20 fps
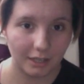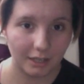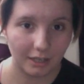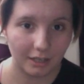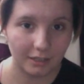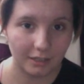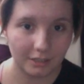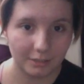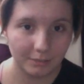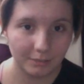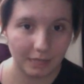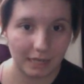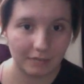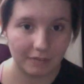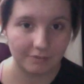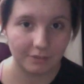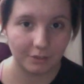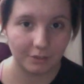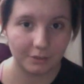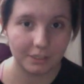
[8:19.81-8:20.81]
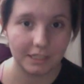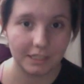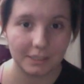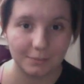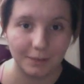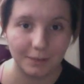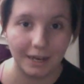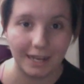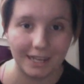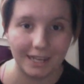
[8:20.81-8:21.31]
You may have
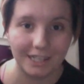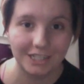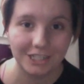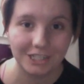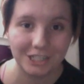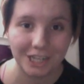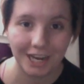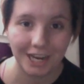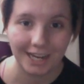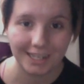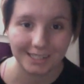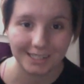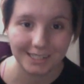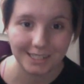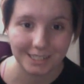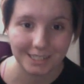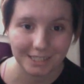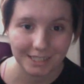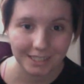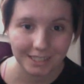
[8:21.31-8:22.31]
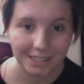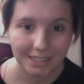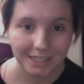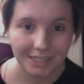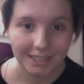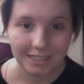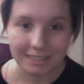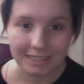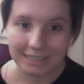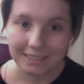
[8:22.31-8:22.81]
noticed my hair's changed
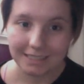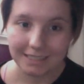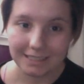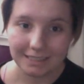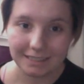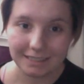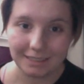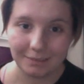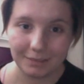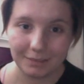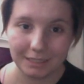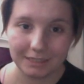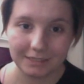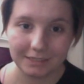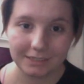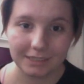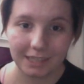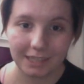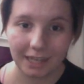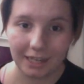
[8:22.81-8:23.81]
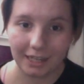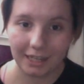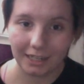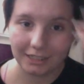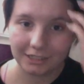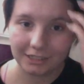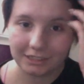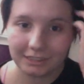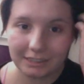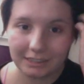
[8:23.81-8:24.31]
a bit, so yeah, it
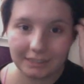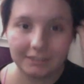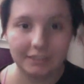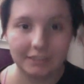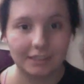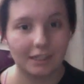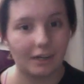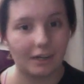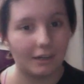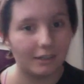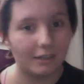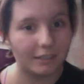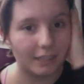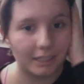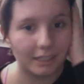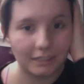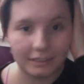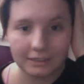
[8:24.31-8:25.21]
actually needs a cut again.